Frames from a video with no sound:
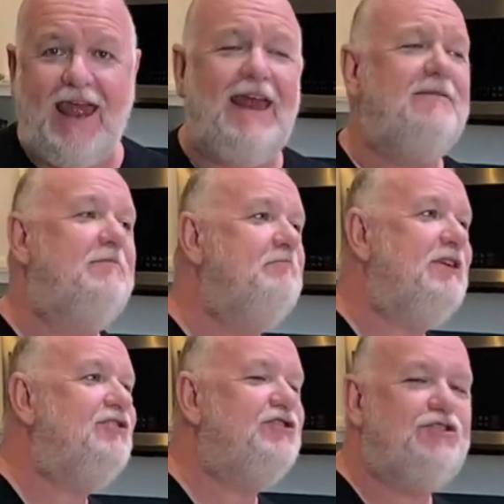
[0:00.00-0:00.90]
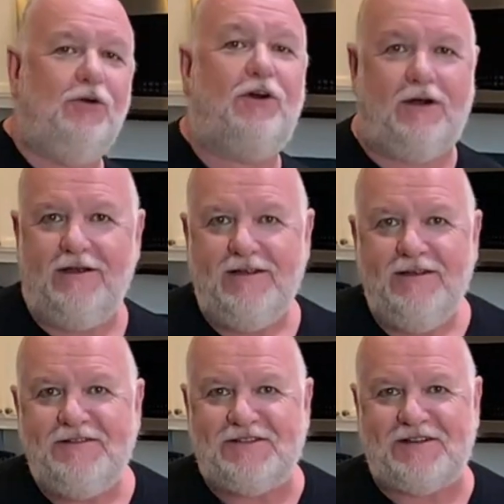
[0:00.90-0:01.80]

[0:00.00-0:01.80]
and be sure to